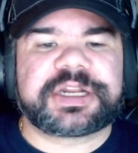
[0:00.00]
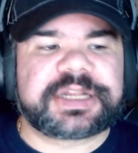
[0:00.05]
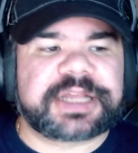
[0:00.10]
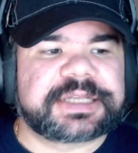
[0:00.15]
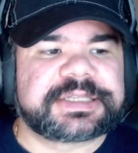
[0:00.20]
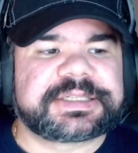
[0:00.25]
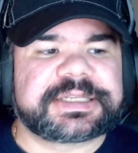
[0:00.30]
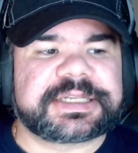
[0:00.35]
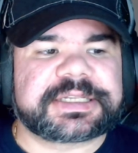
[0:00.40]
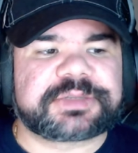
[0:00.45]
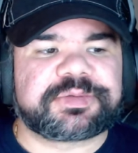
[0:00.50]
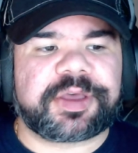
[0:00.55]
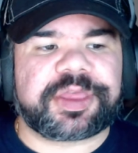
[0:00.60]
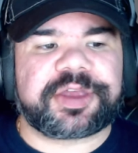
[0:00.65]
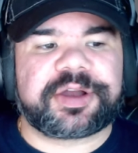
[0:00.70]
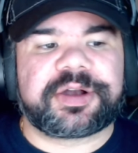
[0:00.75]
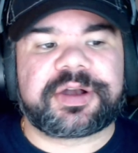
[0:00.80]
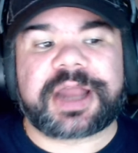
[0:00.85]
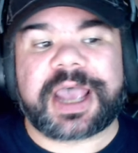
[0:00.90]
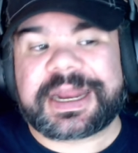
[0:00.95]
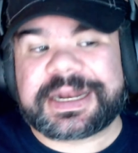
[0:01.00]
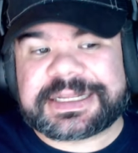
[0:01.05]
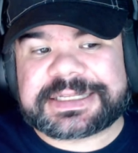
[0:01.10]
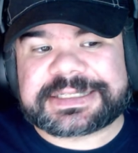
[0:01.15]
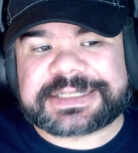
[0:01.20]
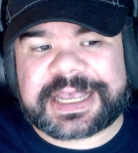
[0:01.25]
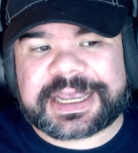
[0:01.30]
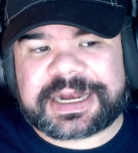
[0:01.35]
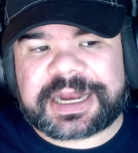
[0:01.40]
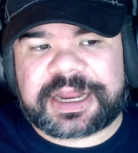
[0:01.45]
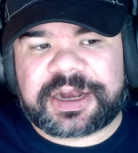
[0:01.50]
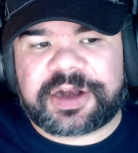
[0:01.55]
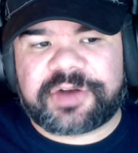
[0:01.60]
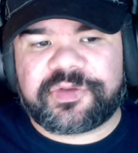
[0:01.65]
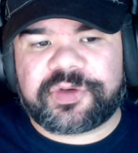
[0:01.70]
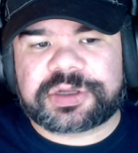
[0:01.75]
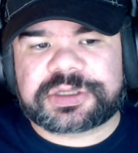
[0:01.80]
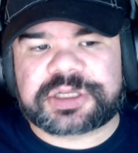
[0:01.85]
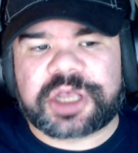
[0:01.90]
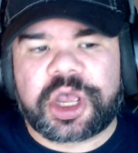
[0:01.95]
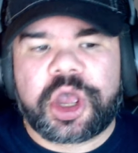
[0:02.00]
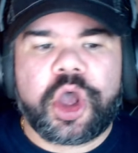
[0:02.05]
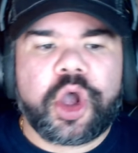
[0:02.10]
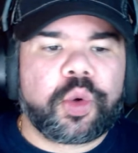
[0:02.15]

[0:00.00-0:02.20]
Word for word: does this with their 90 second intervals,